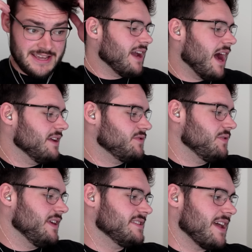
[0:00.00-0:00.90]
We kind of
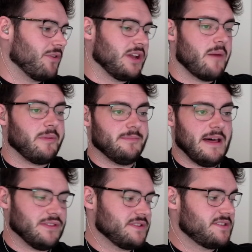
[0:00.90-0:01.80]
do these every couple
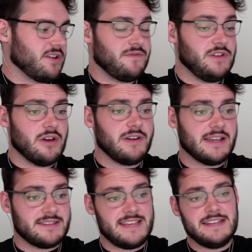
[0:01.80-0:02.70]
months, so if you don't
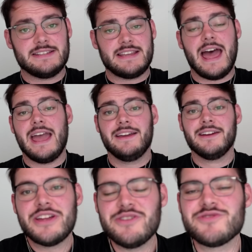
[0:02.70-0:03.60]
get seen today,
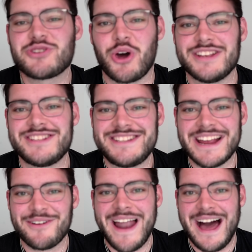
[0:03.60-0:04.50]
then you just gotta
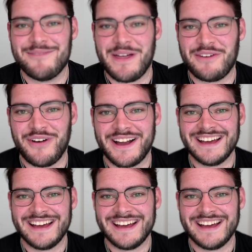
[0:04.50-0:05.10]
stick around, mother.